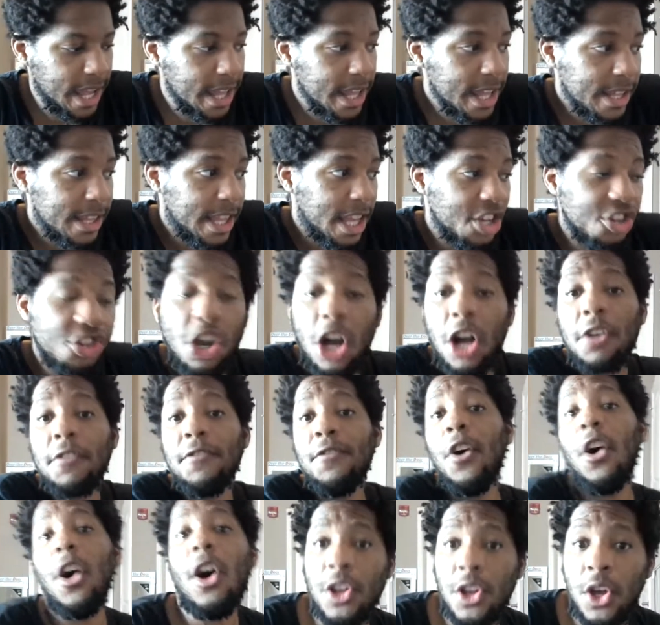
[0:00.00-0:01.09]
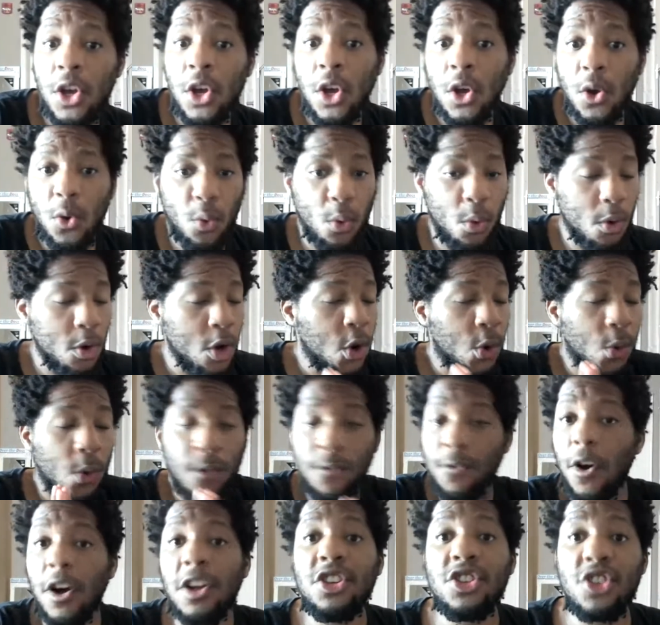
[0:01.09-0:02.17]
that Jacques Vaughn or
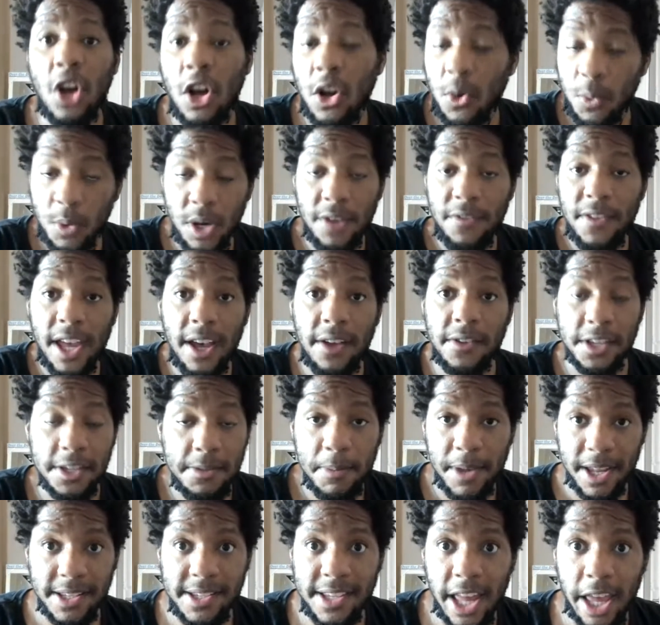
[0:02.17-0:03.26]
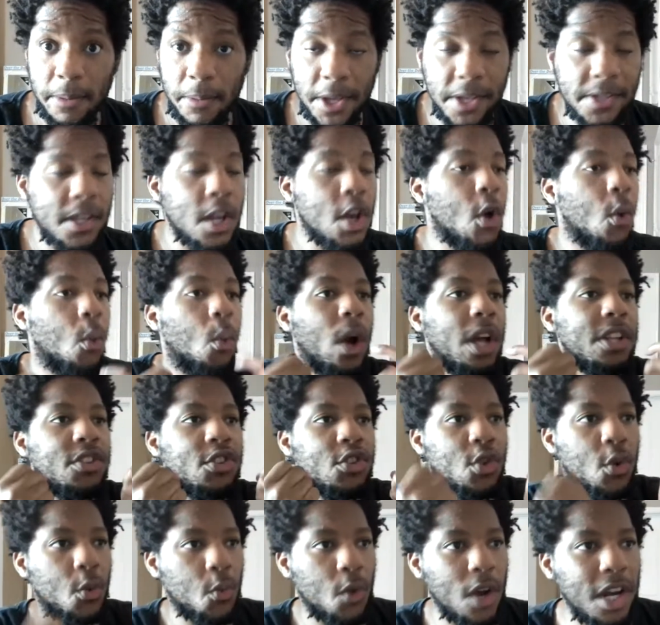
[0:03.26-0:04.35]
Von Jacques, whatever the hell this man's name is, wants
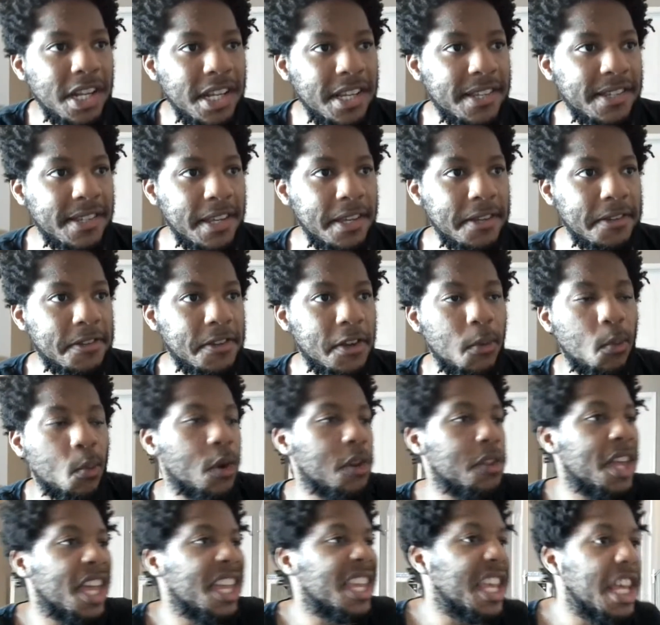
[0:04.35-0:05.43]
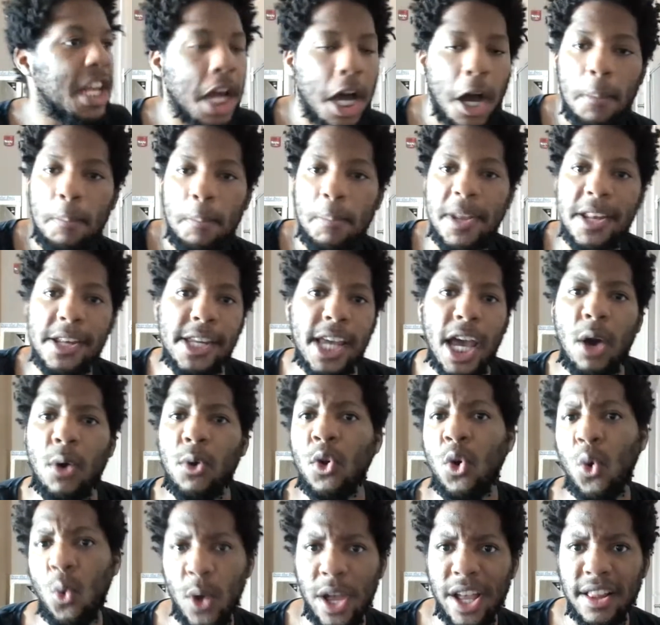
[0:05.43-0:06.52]
to run the system where they get up and down
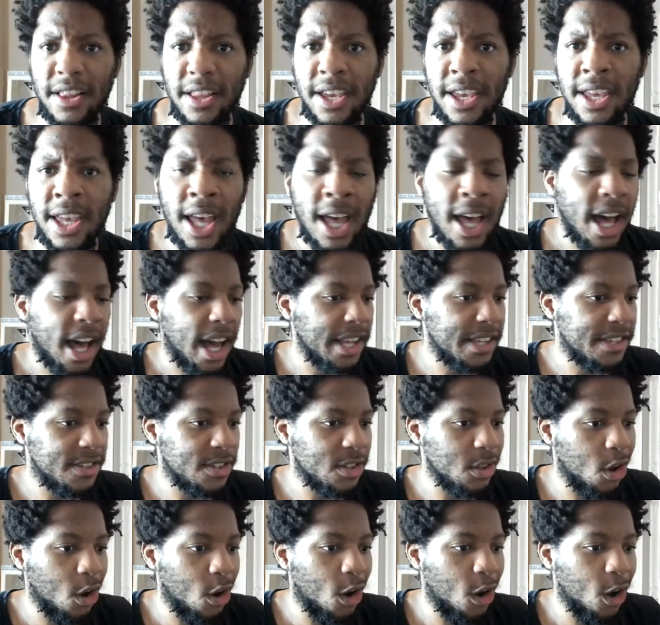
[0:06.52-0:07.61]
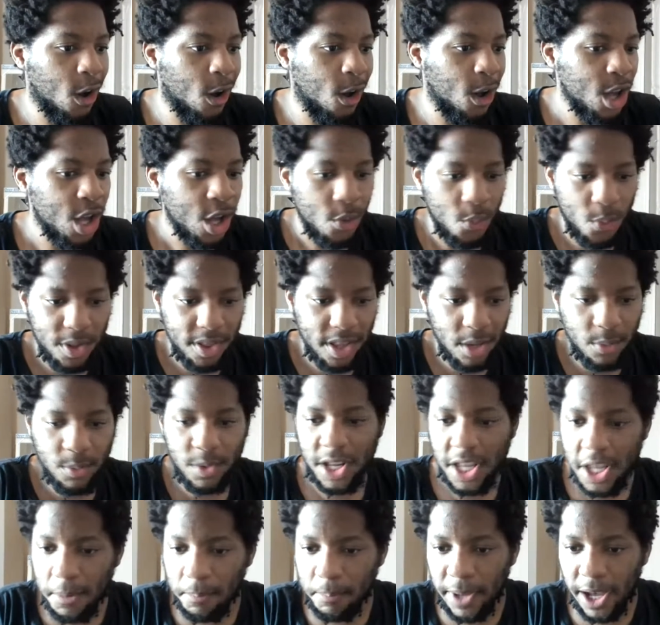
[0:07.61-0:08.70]
quickly. I saw when they would
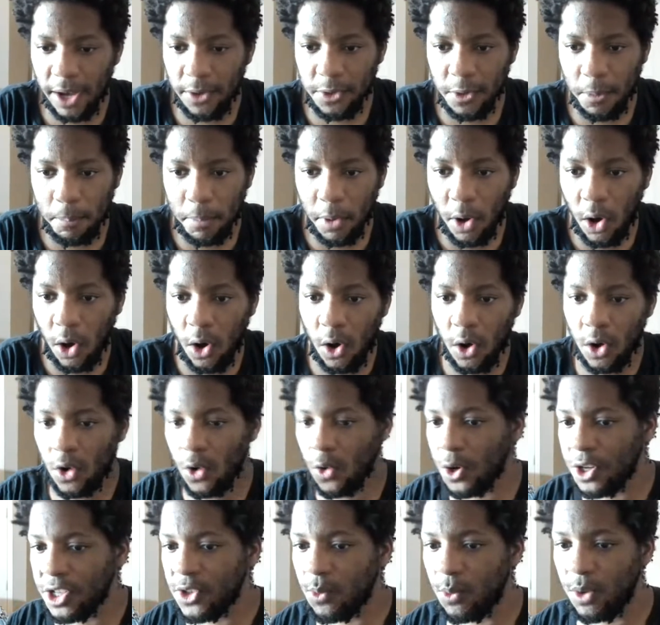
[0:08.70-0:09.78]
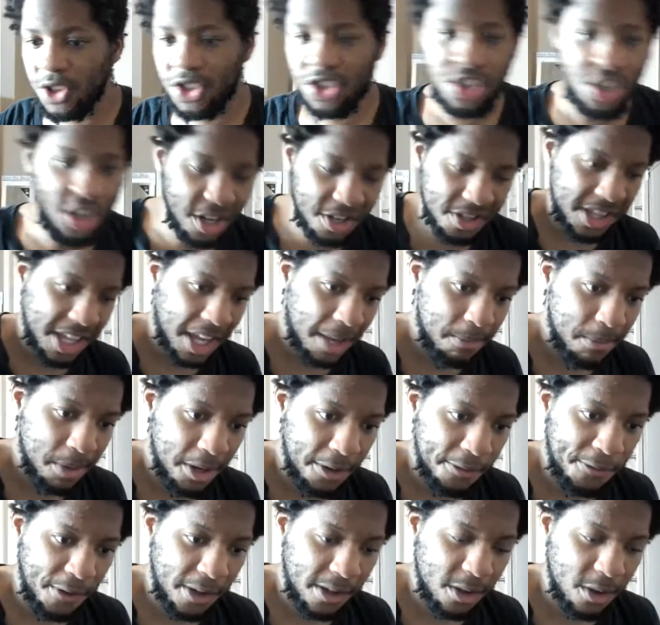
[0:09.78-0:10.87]
inbound the ball, Chris would chuck that
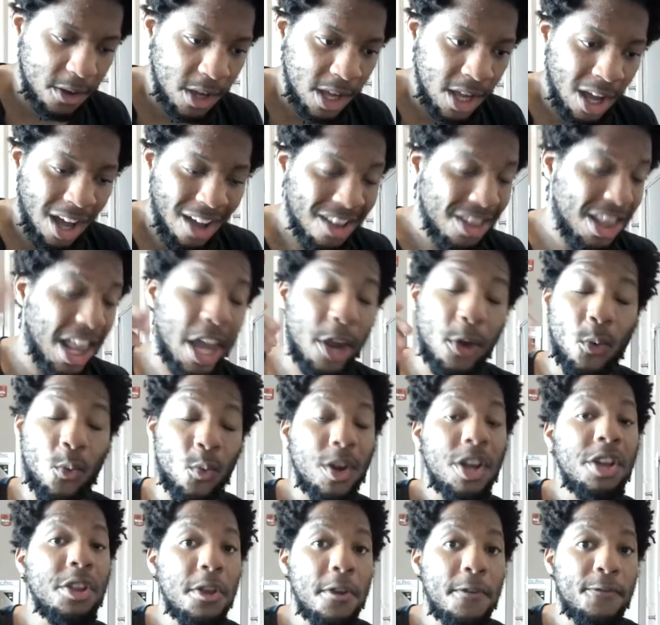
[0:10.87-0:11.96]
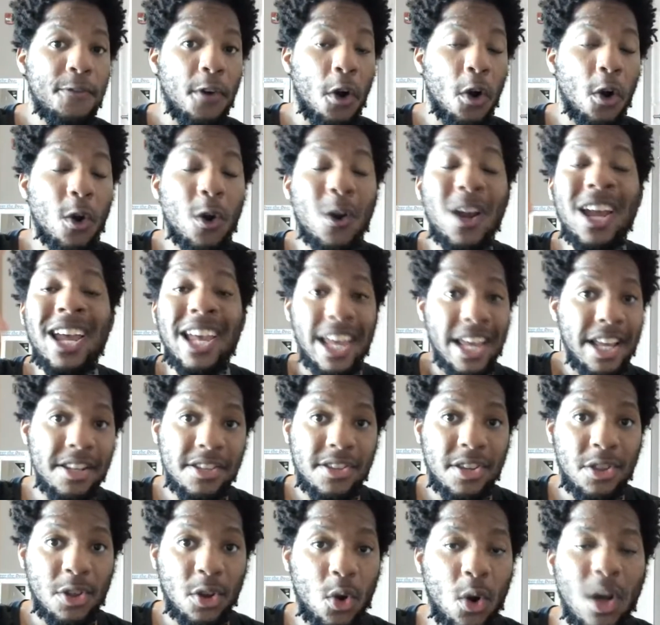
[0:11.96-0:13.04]
motherfucker like really far into
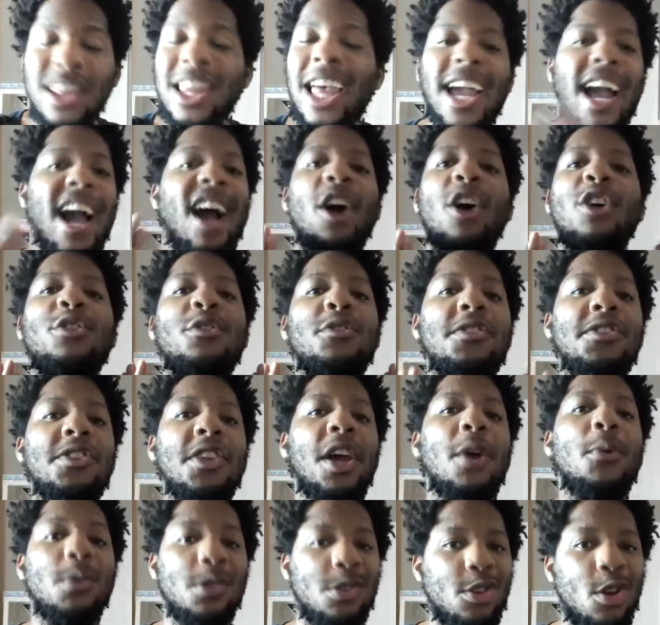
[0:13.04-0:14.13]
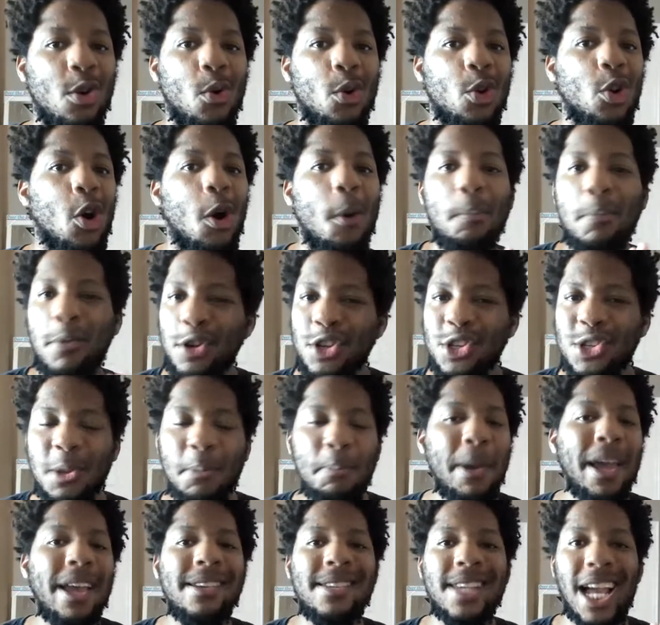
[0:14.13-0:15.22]
the, like, I understand what's going on. Push the
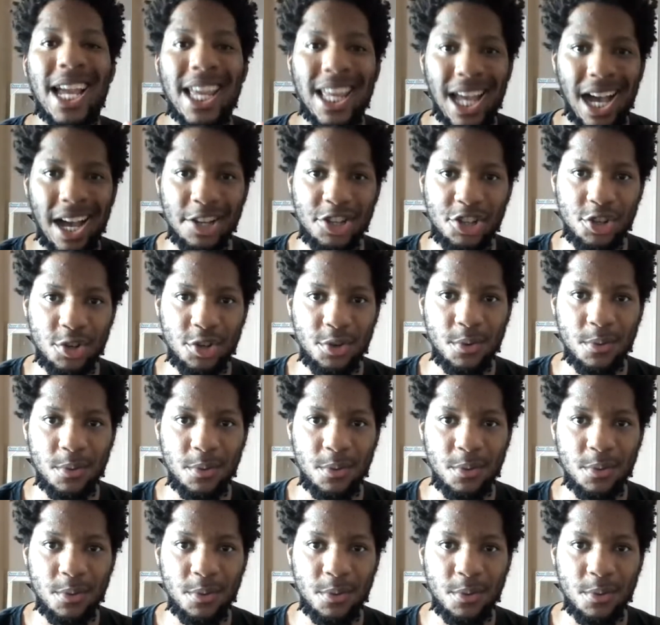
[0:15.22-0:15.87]
pace. I got you.